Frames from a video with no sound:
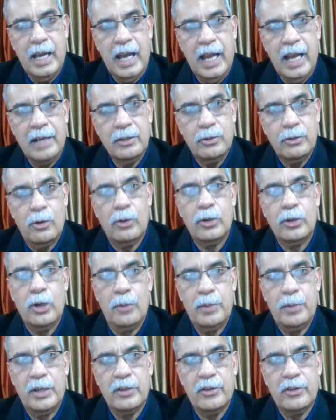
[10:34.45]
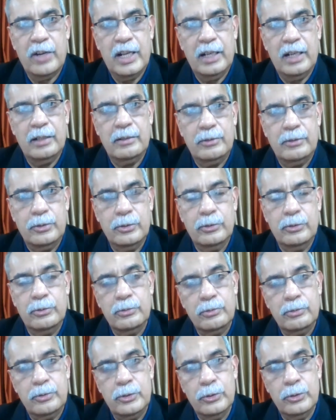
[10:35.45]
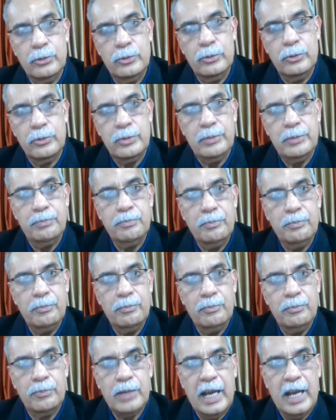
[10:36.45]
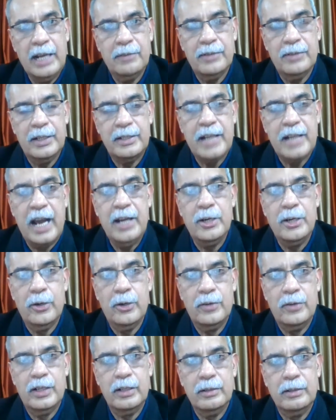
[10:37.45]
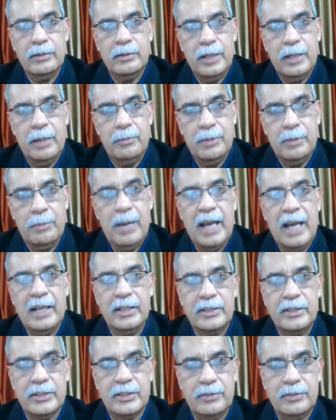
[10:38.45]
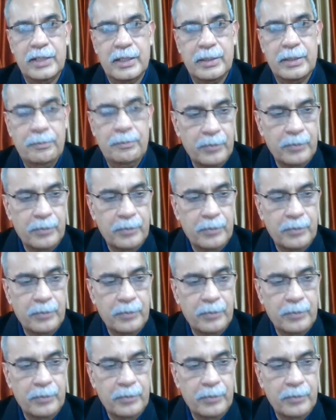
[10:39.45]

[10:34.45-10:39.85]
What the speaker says: and clopidogrel to kind of a tide over the balance of it.